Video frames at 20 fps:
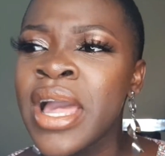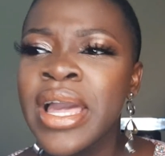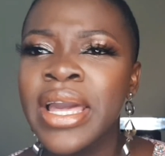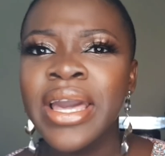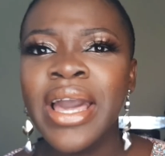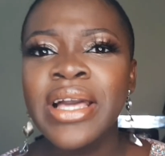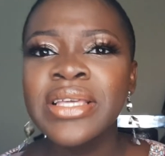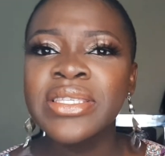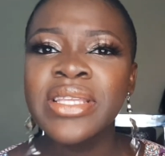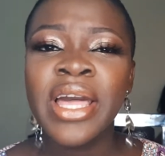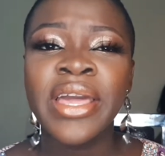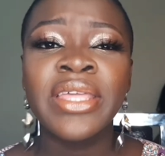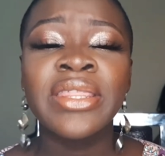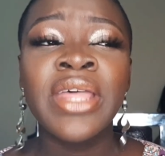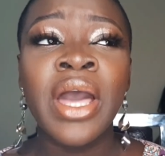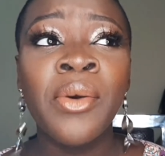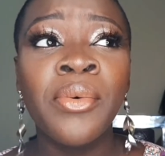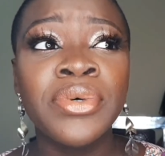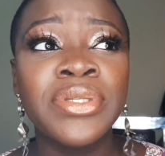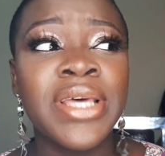Guys, like
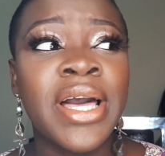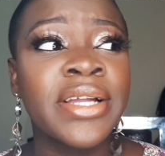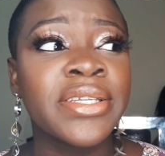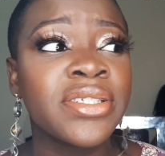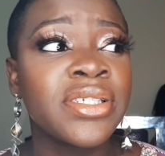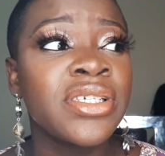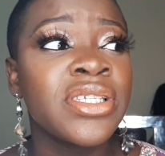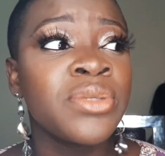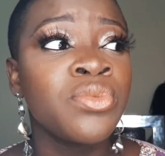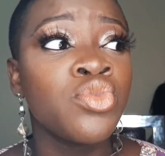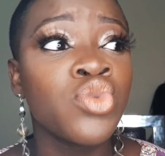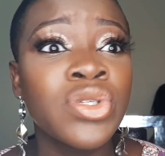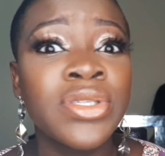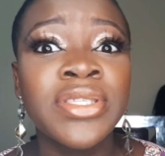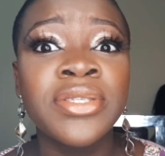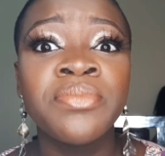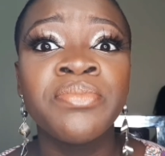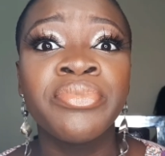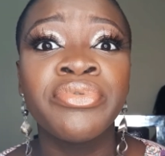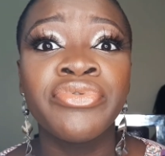that was actually the most
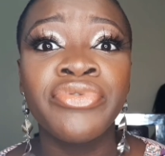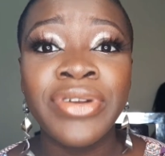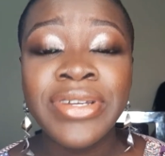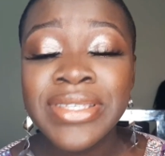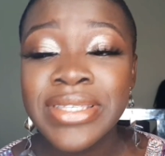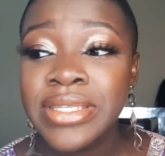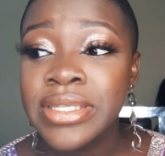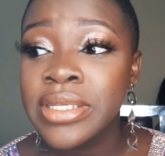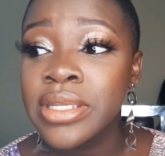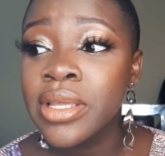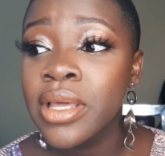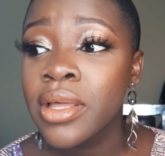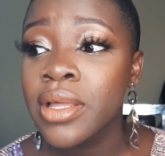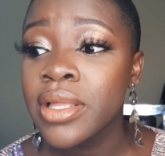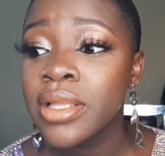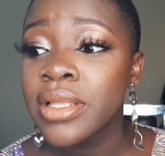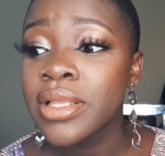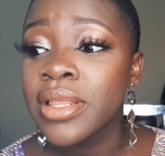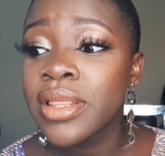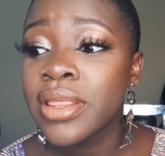depressing
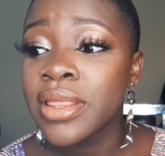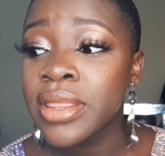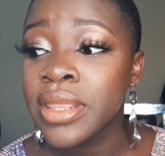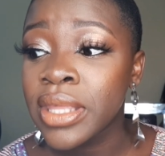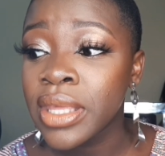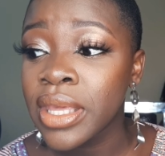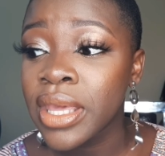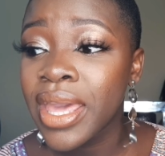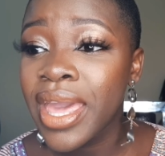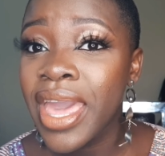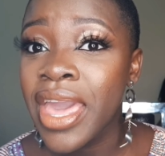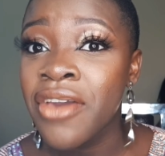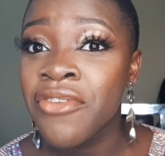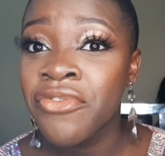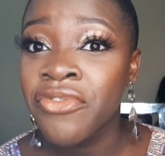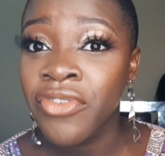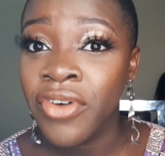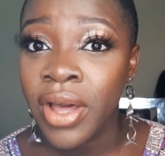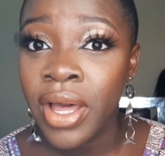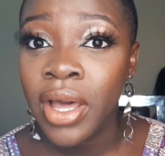thing
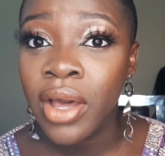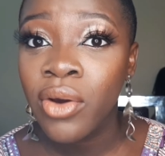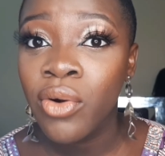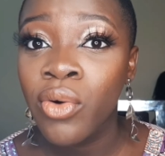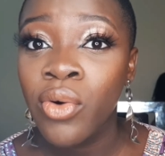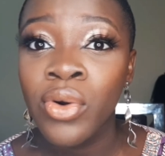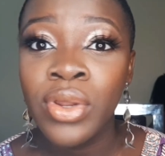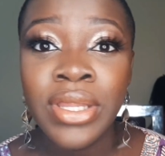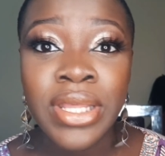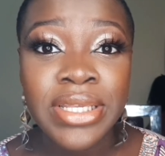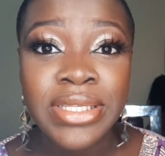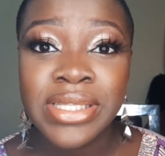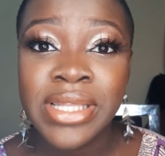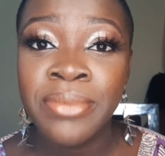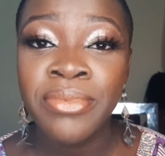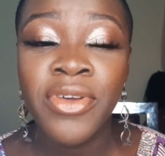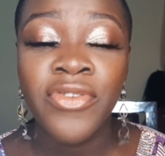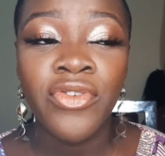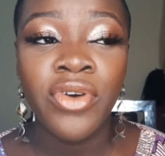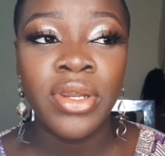ever. Honestly,
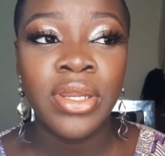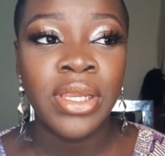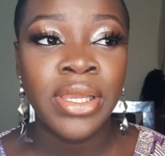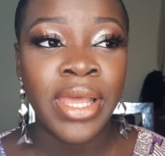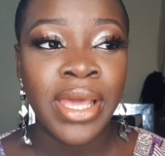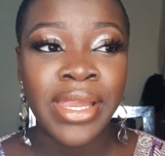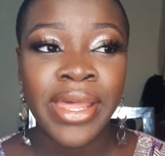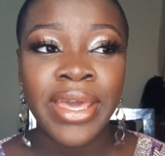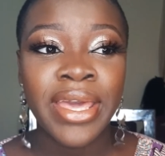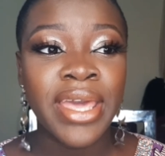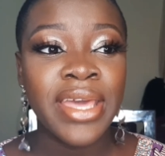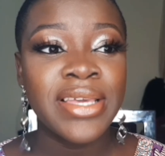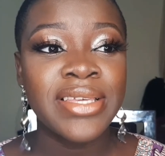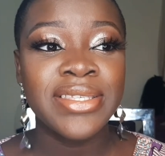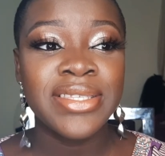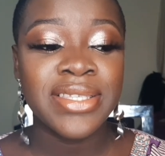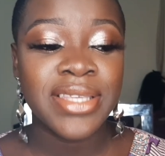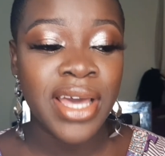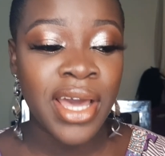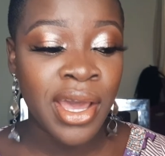I'm not even gonna lie. Like getting
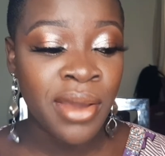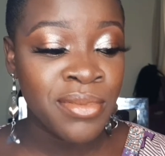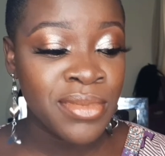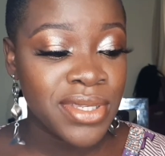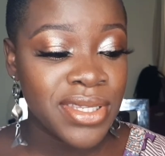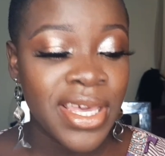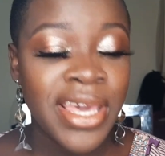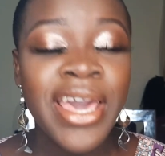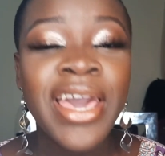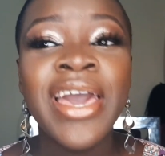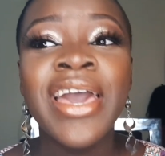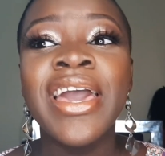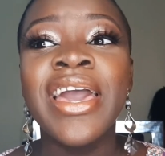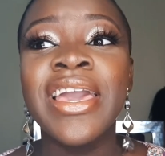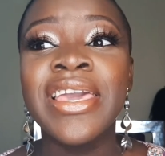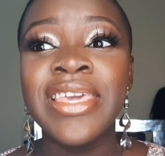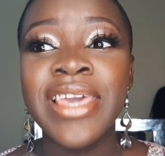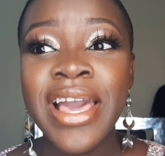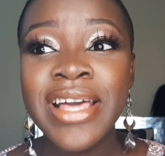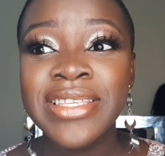scammed,
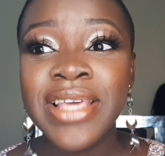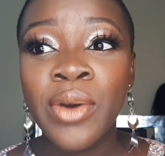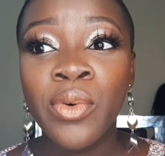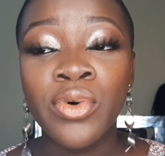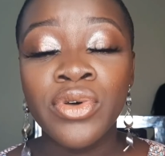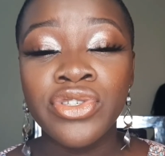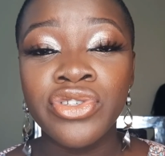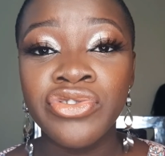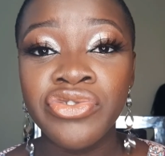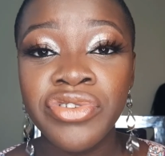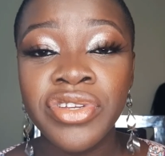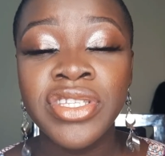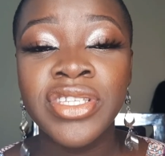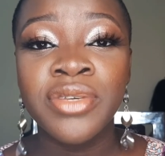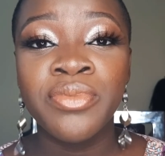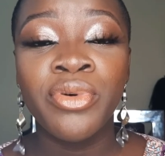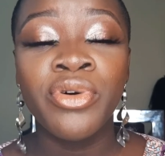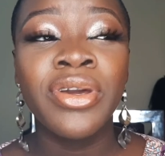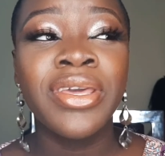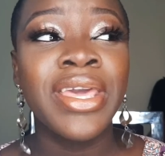yes, I was greedy,
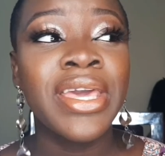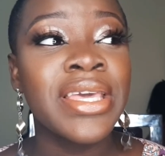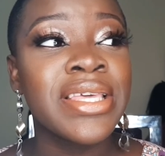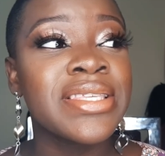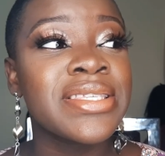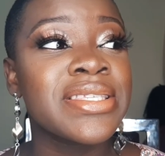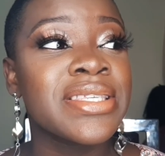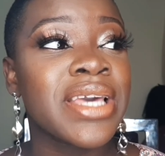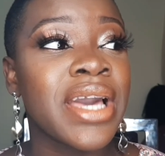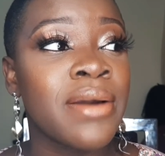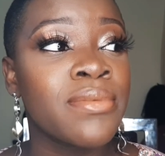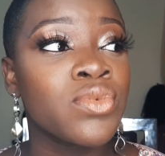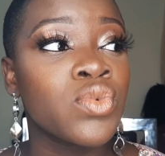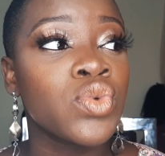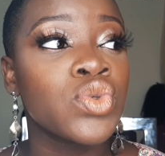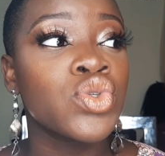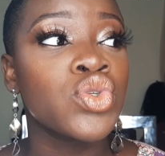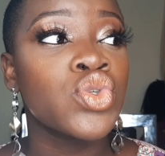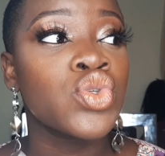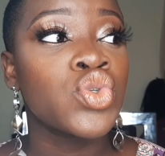but getting scammed
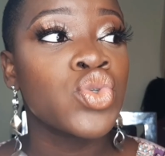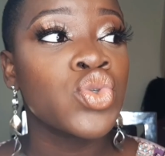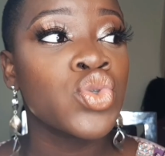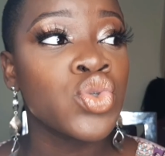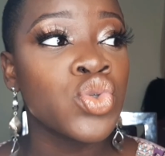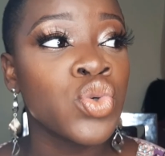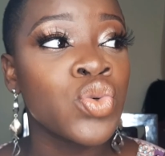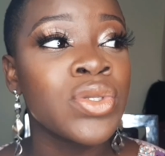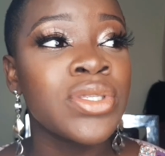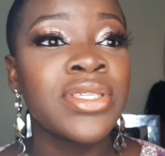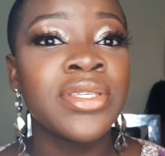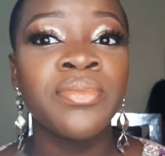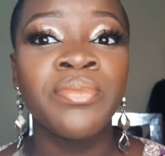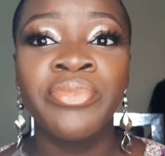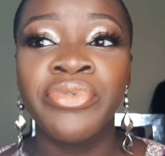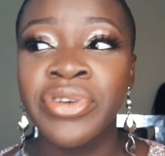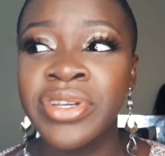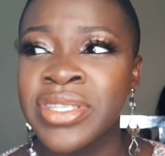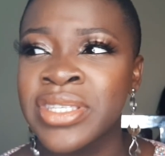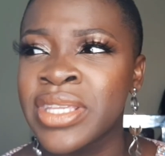was so
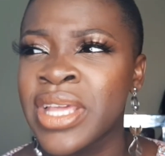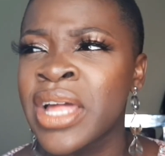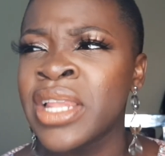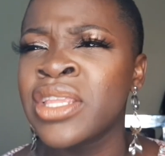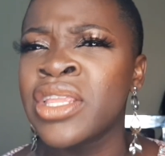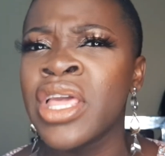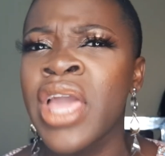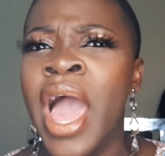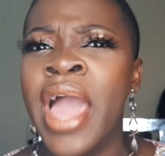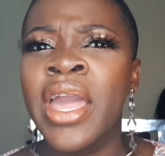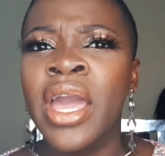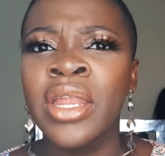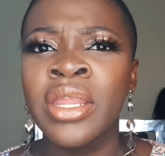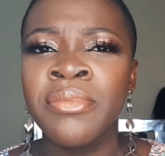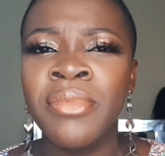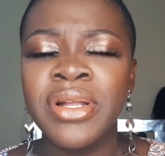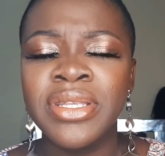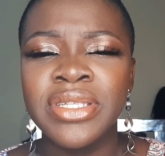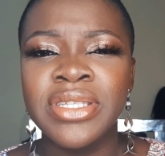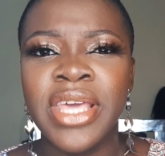depressing. And I can
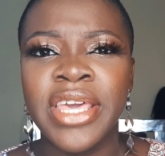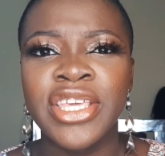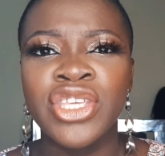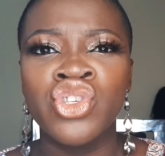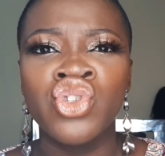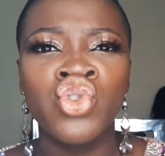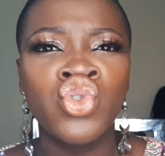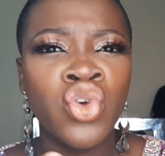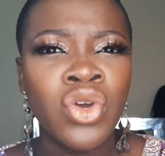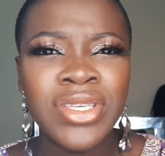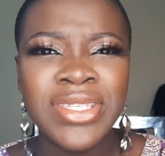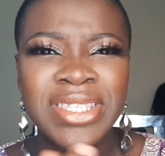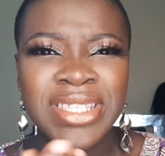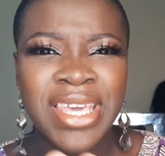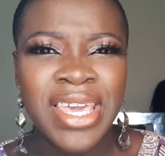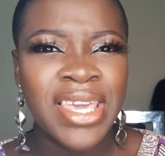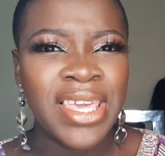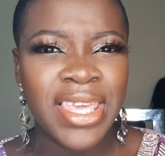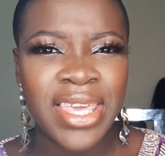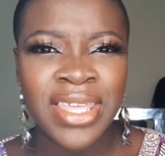imagine, like, it's just
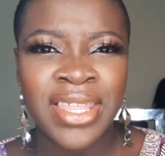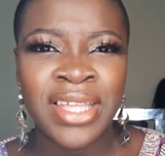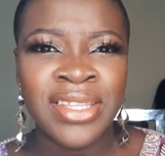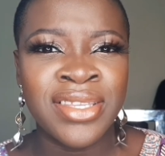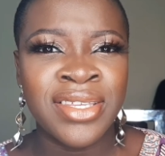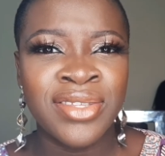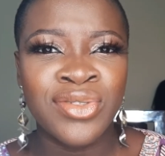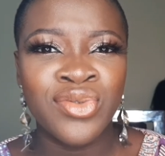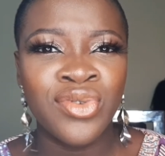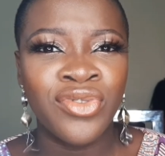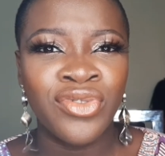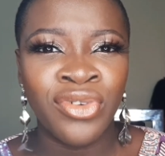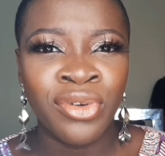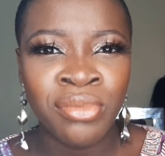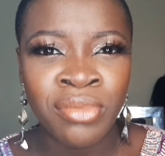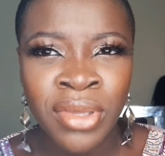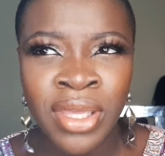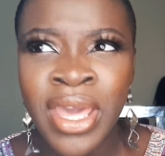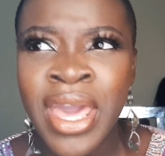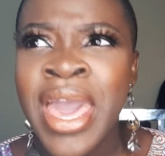10k that they took
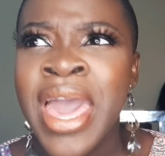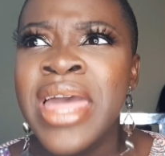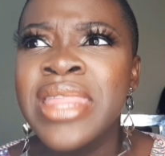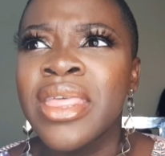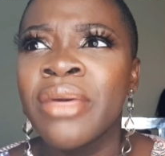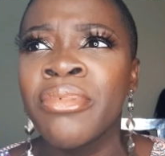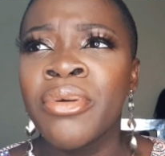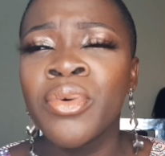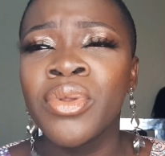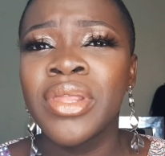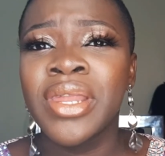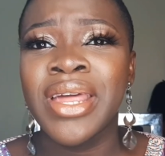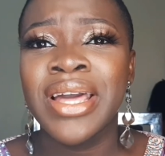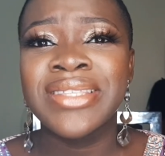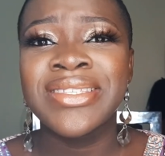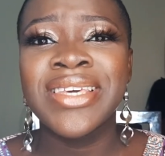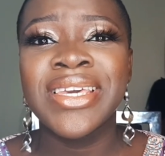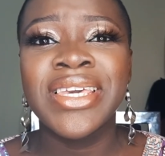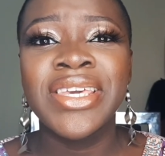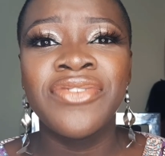from me. Then people that they are
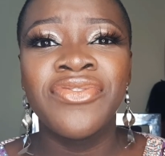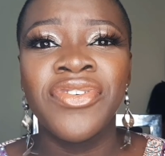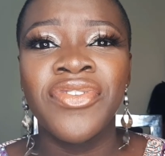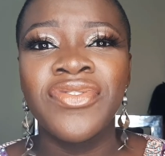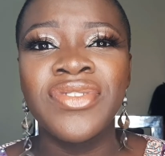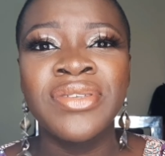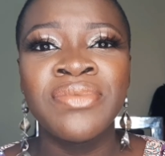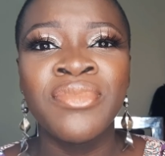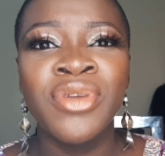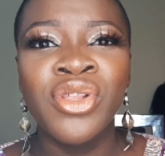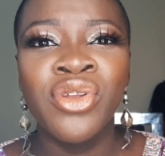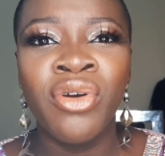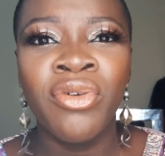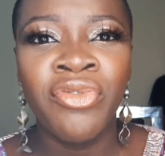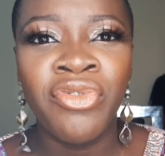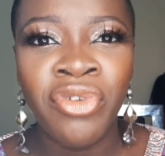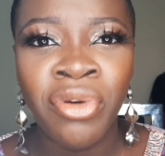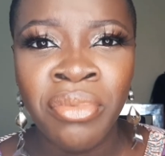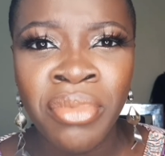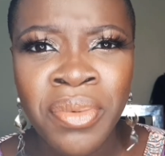taking 50 million
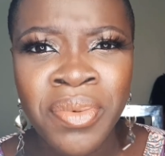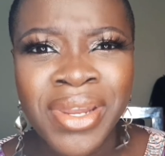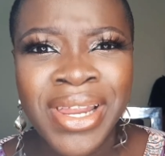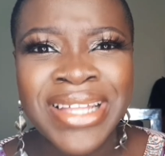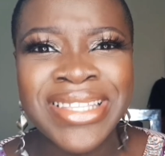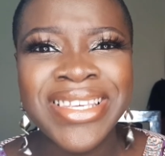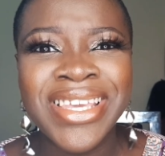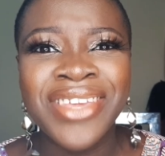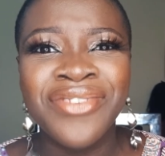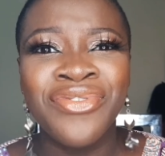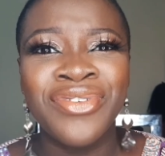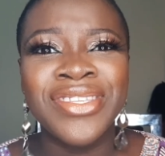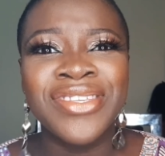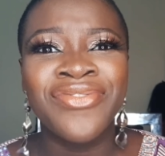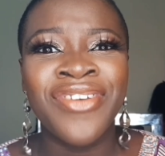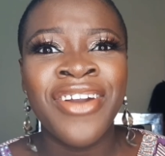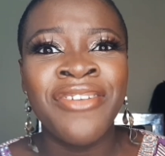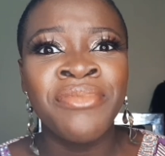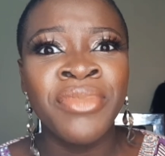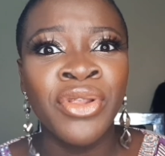from, people that are taking
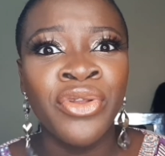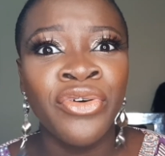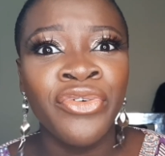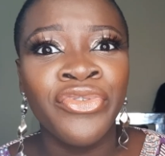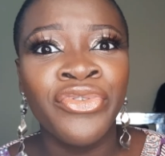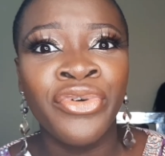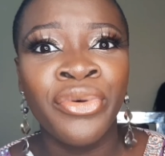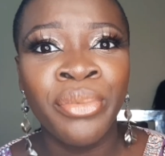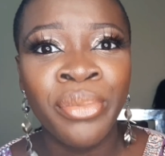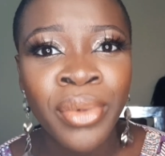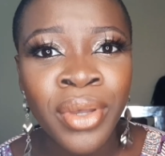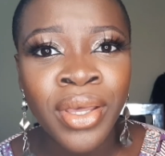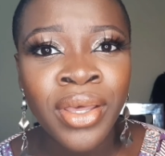45 million from.